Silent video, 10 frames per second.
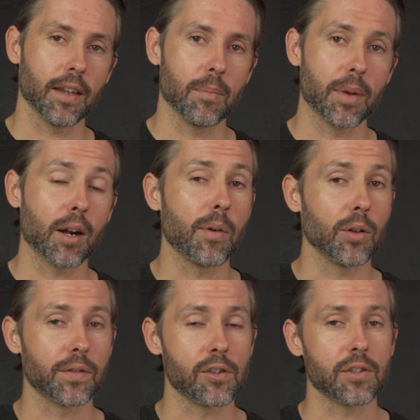the bare
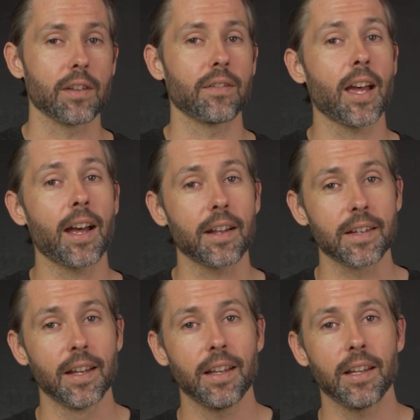bones version of
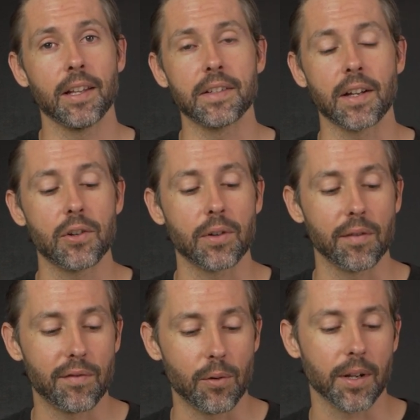that is
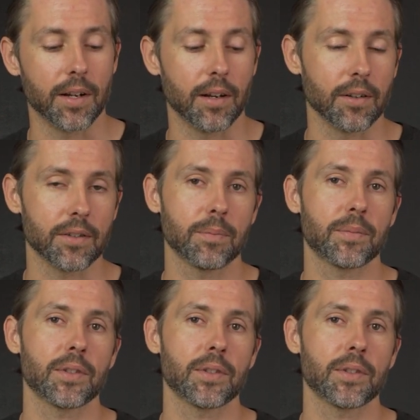$140.